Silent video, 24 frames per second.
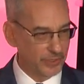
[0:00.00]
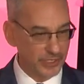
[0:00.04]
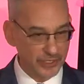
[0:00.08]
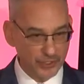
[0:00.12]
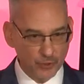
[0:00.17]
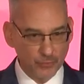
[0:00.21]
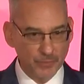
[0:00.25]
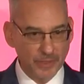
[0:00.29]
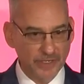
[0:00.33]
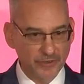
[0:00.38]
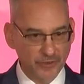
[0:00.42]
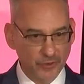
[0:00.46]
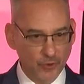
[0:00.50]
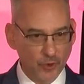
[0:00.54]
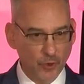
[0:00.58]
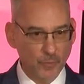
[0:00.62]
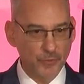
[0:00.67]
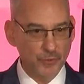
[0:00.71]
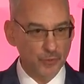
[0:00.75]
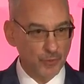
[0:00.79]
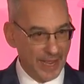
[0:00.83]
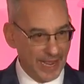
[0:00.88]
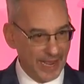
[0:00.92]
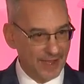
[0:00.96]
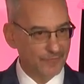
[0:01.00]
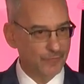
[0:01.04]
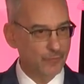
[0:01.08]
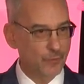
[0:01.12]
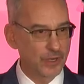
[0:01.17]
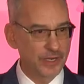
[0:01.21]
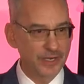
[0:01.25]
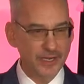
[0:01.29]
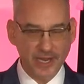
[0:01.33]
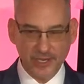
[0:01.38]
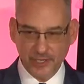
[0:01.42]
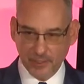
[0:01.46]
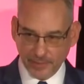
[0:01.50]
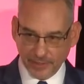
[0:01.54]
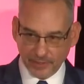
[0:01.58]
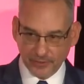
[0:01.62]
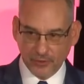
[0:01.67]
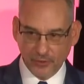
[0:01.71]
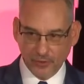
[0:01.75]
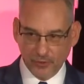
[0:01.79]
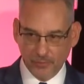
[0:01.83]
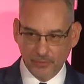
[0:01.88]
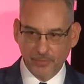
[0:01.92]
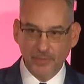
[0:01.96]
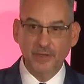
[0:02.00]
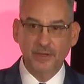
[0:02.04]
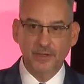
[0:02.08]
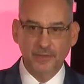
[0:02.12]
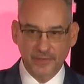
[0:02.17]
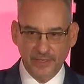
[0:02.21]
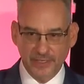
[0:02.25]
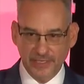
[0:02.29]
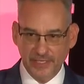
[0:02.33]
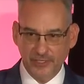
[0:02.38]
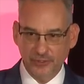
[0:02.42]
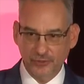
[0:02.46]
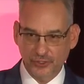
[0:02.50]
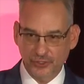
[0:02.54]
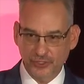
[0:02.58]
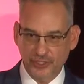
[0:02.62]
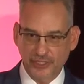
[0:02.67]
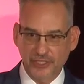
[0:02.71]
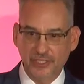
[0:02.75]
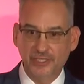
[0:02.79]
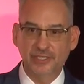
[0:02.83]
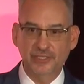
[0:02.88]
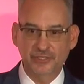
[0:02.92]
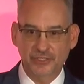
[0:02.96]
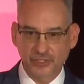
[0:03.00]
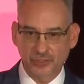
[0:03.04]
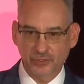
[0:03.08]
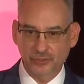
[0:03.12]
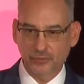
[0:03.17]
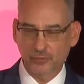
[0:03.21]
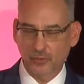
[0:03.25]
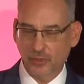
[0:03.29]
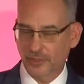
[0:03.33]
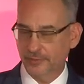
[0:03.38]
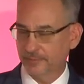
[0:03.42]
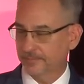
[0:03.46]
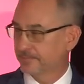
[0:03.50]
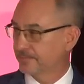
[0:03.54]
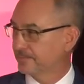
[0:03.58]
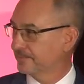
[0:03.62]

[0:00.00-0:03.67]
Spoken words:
and you better hope you have one, and you better hope that he or she is a good one.